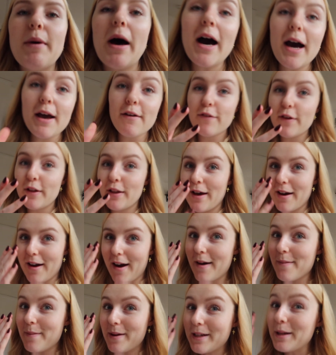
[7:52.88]
I feel like
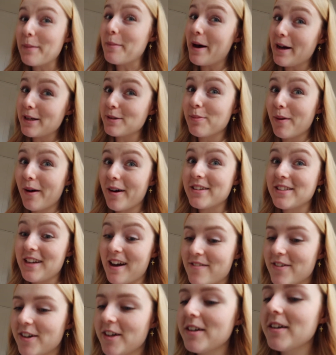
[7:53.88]
I make the best porridge
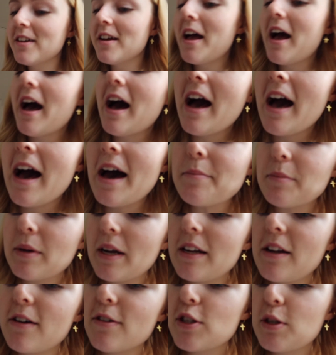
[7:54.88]
ever. But I
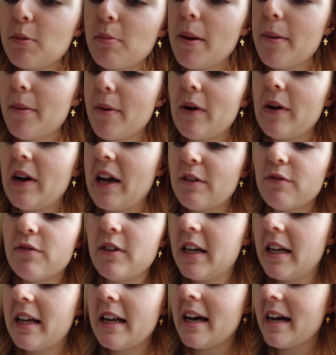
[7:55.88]
know some people are like
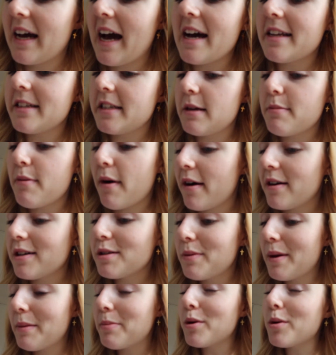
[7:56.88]
really like anti-porridge
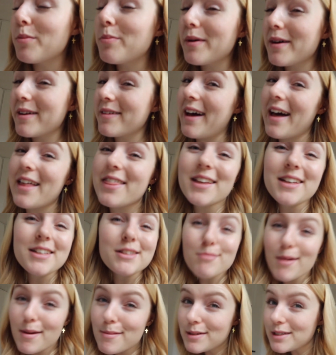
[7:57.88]
people, but I think
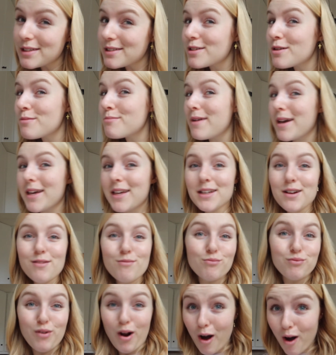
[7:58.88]
it's maybe just you're making
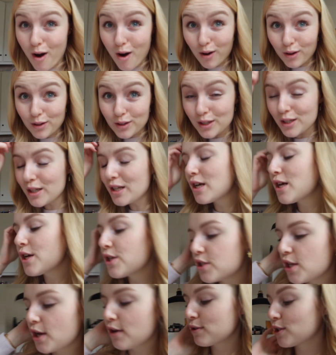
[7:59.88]
it wrong.
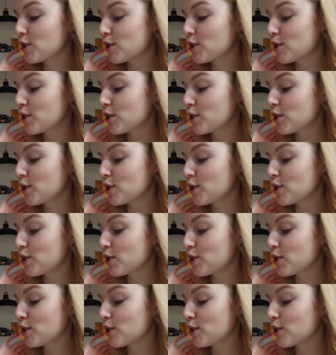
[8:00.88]
So